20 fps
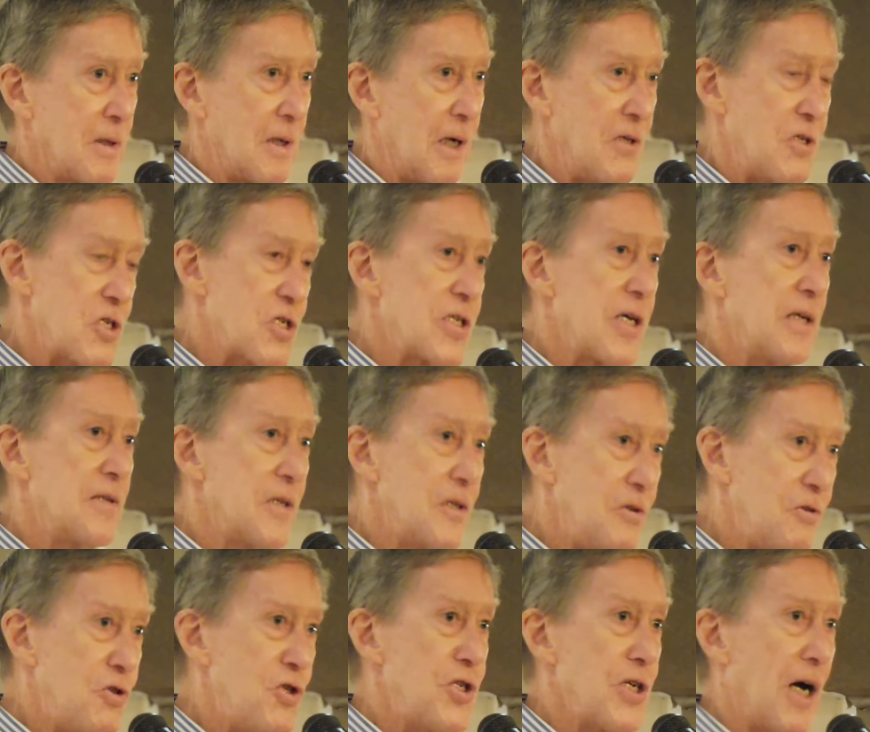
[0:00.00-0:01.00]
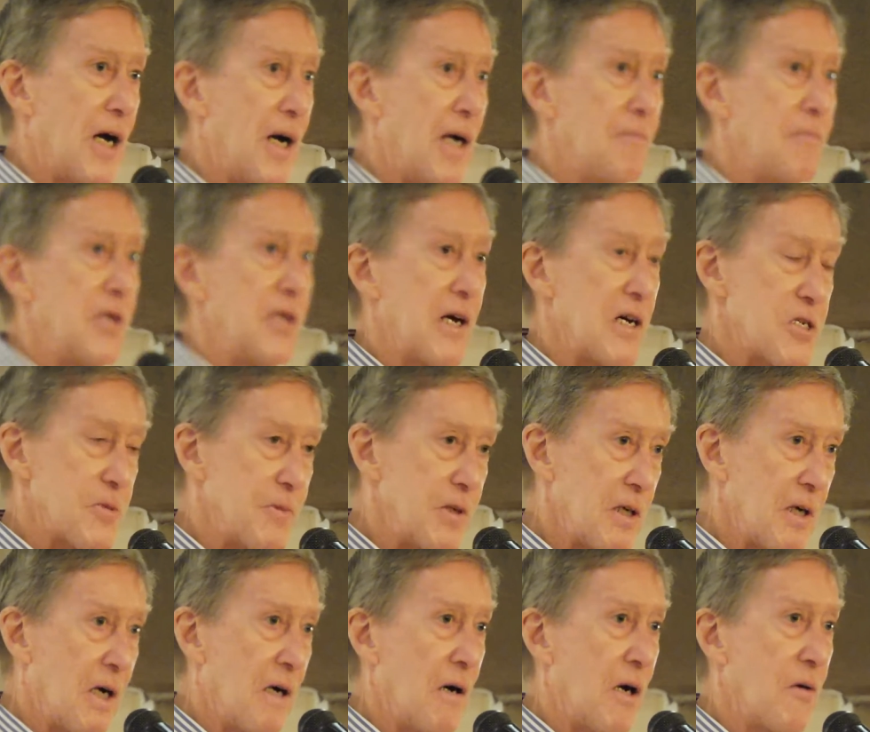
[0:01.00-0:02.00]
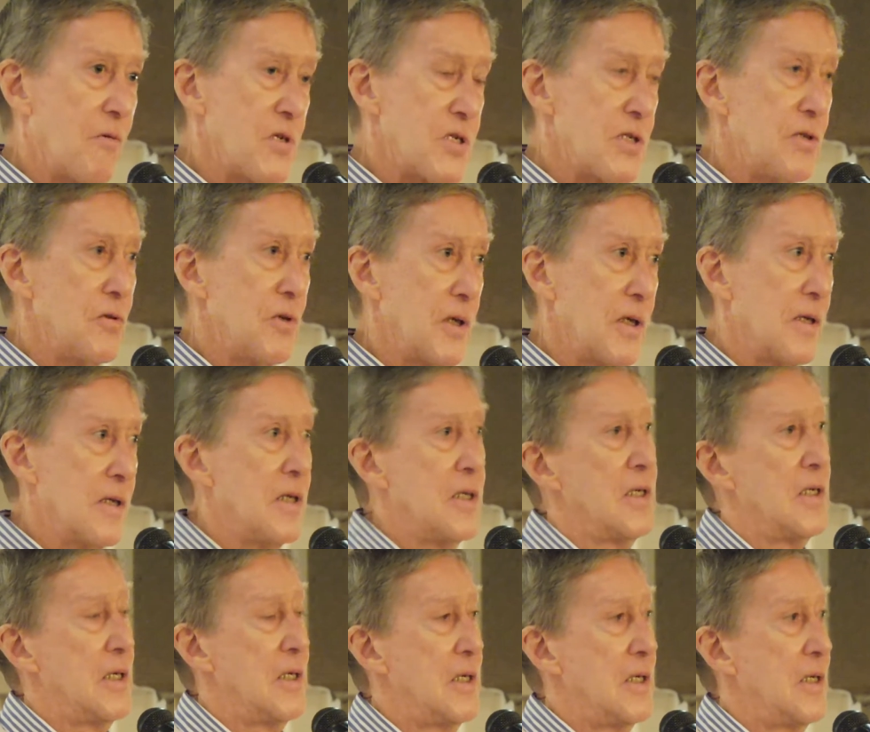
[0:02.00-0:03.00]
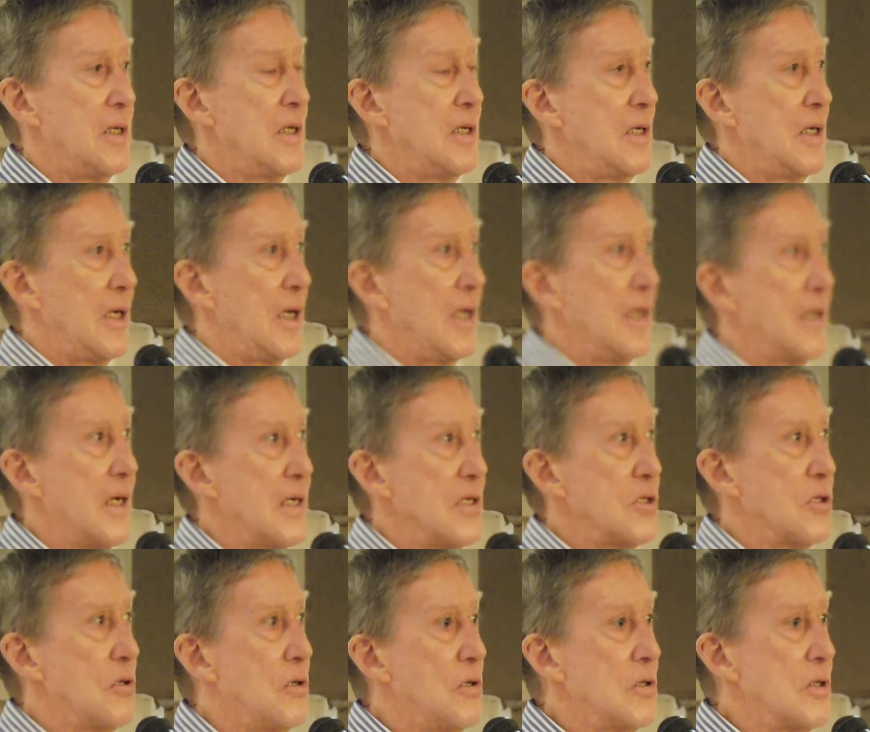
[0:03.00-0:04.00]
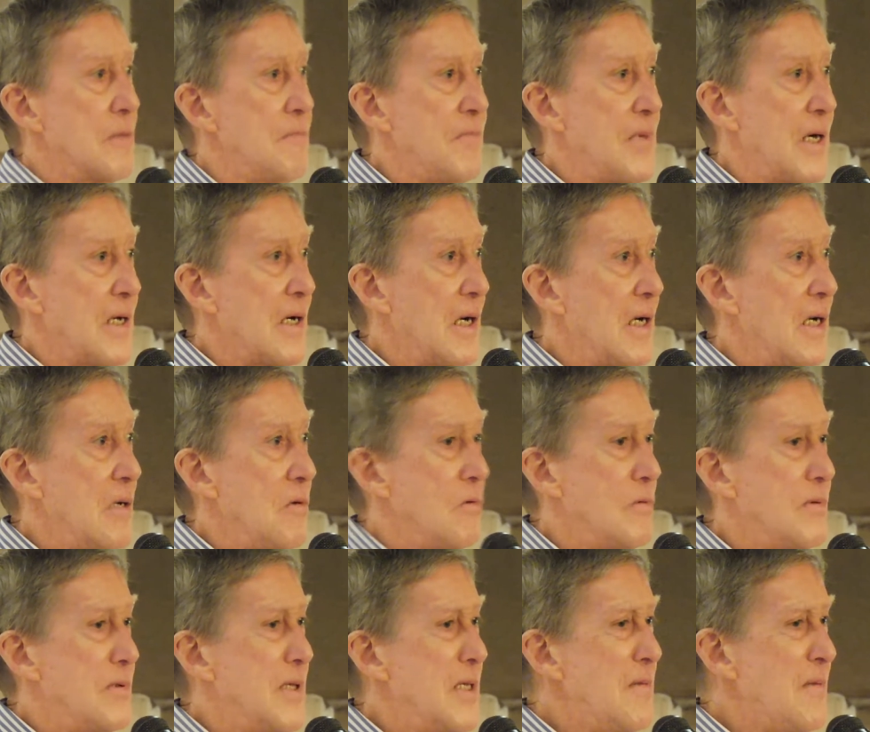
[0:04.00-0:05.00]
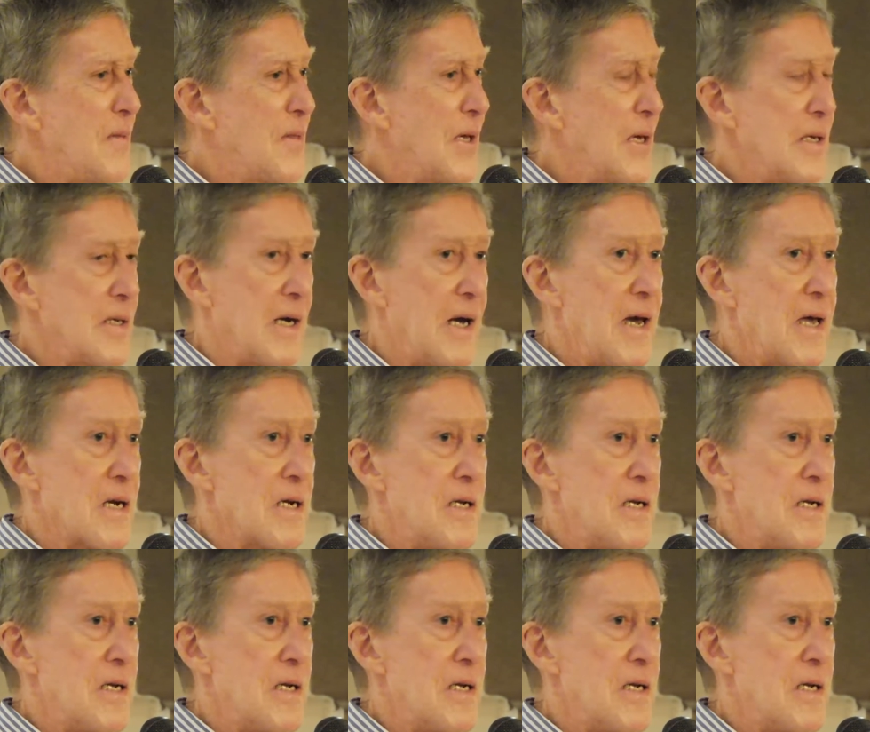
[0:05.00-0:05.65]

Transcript: I just had the new job. He asked me how I was doing, and I told him that I didn't think I had